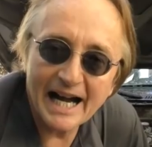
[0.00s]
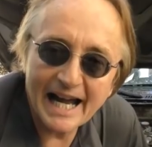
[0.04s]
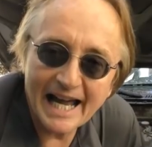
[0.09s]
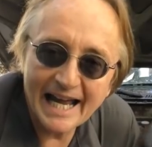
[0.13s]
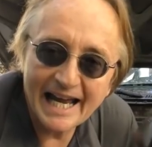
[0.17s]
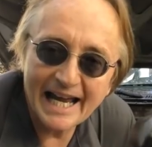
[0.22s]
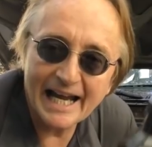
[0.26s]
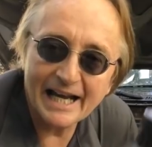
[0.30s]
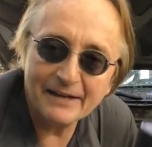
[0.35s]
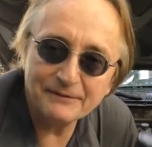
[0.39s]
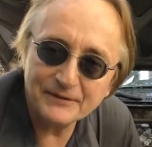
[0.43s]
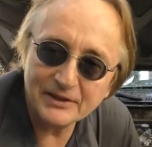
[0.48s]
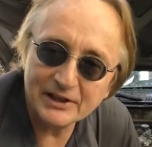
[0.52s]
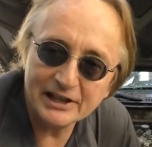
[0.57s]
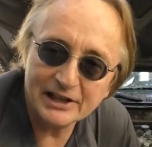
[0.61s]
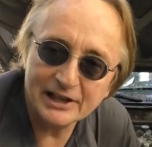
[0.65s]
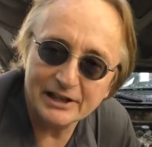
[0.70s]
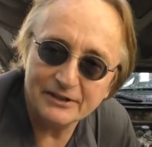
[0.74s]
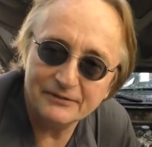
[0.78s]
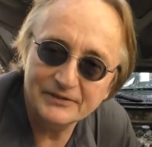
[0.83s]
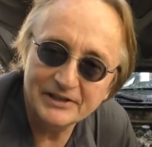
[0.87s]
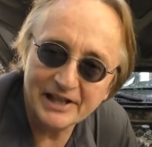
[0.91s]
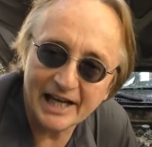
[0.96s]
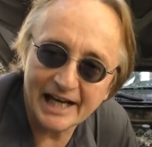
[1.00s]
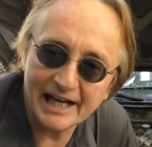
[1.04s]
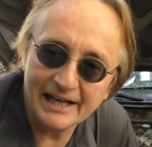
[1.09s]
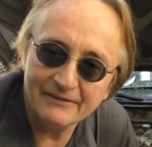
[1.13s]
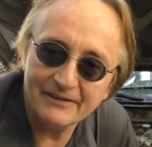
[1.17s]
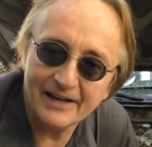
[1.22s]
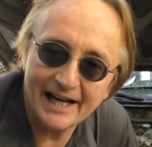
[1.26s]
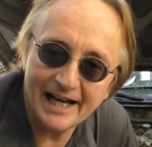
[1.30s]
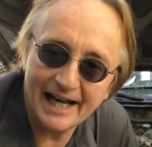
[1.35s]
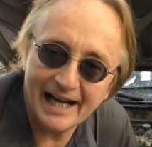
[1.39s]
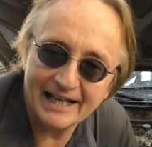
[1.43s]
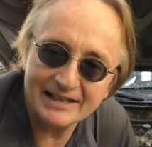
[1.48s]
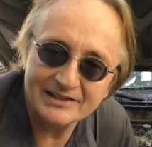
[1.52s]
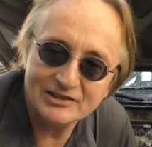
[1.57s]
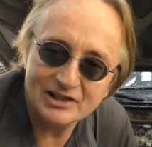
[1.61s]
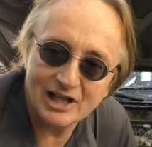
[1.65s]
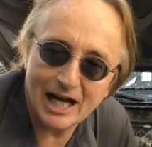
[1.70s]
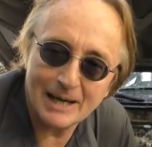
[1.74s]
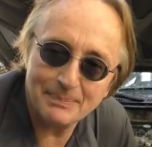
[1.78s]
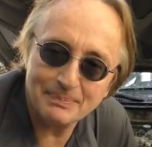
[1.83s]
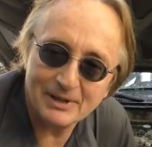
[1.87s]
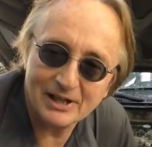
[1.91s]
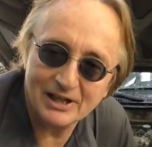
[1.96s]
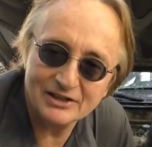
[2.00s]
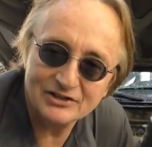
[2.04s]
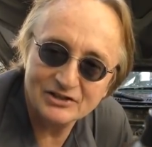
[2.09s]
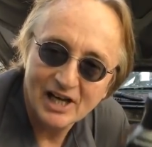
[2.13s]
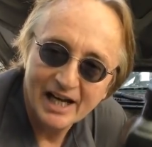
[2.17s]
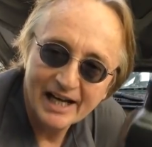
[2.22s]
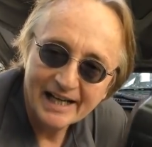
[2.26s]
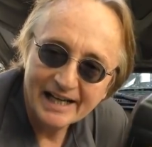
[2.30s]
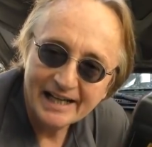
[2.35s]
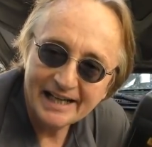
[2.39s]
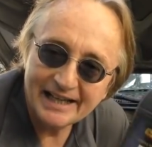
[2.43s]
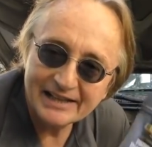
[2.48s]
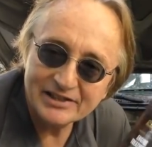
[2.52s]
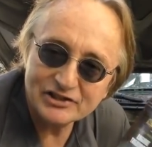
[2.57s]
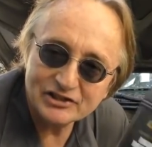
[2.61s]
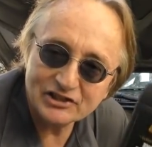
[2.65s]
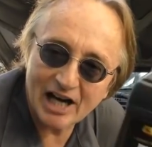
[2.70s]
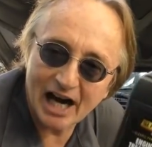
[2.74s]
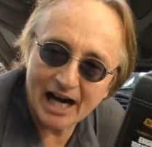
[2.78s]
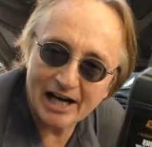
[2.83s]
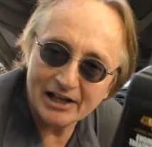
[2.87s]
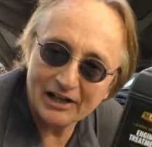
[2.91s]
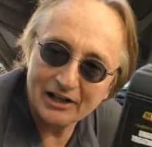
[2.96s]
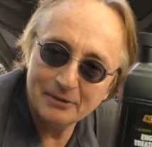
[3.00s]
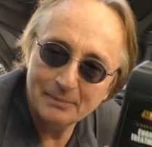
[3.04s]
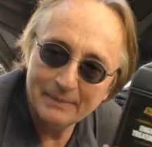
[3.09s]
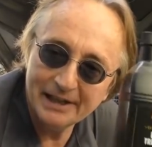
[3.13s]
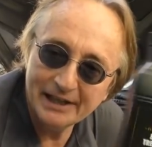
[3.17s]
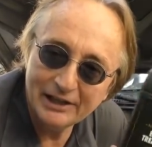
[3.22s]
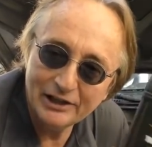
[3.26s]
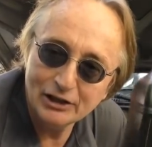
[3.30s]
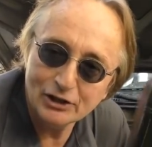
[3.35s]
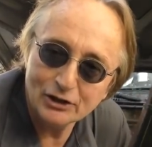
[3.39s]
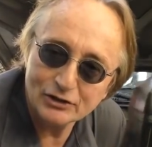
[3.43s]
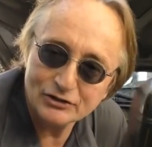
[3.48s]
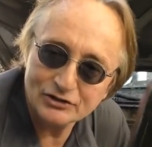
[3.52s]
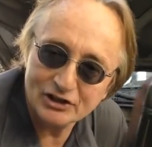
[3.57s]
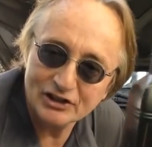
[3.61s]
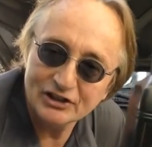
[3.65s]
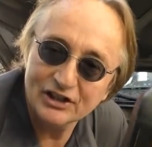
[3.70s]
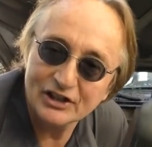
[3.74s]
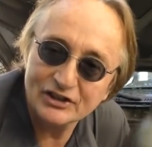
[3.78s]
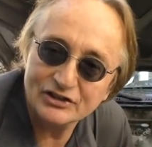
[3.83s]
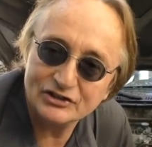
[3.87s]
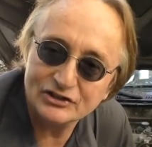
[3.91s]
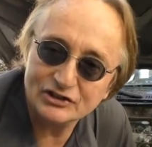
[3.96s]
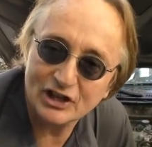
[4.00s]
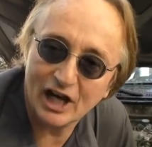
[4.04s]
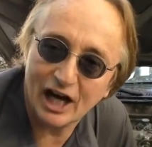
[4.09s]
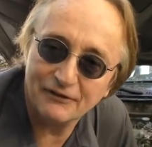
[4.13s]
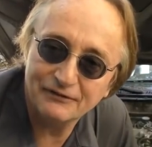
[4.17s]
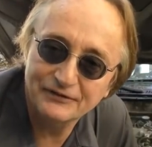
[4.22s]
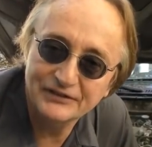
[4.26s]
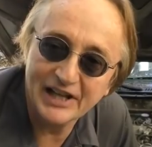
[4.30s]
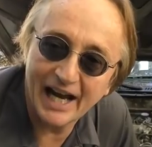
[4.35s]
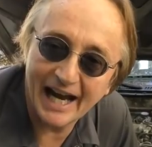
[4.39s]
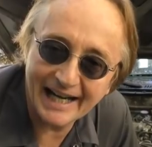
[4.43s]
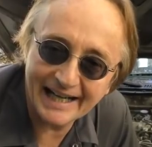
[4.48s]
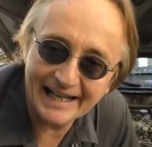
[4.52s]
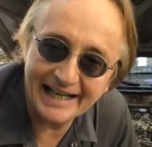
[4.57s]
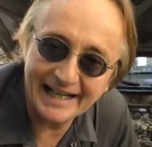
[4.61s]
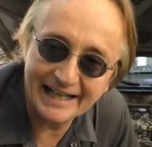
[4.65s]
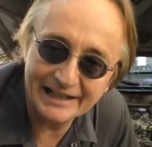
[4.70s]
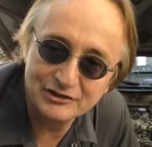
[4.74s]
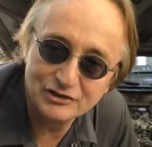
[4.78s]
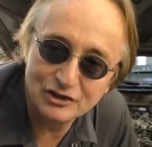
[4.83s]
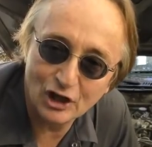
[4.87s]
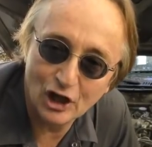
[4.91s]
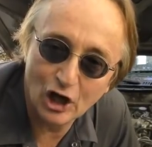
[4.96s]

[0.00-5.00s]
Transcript: I have to give Dave a heads up because he started me using this stuff decades